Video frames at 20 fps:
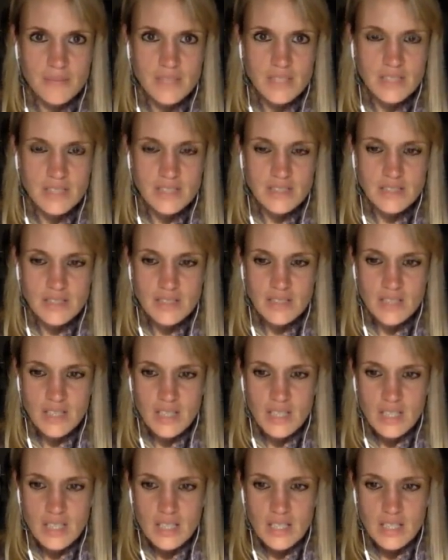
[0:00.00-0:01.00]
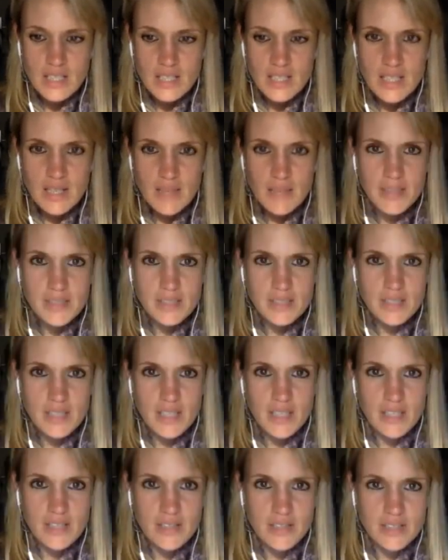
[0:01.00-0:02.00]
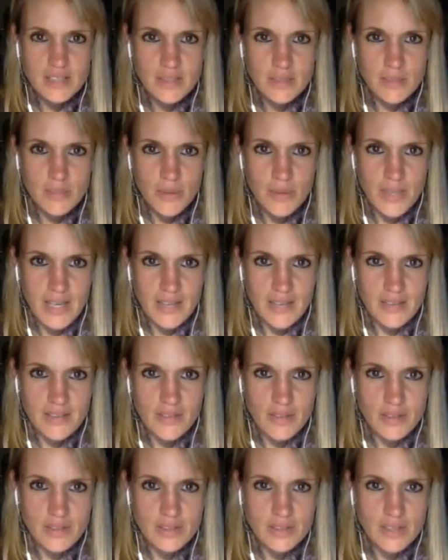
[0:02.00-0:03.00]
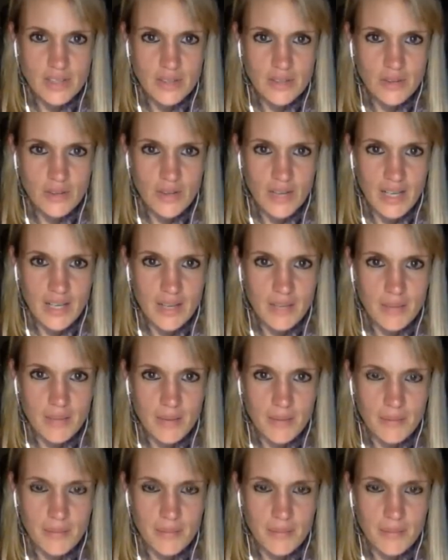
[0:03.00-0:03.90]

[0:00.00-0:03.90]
Just let me try and increase you more now. You've gone so quiet, but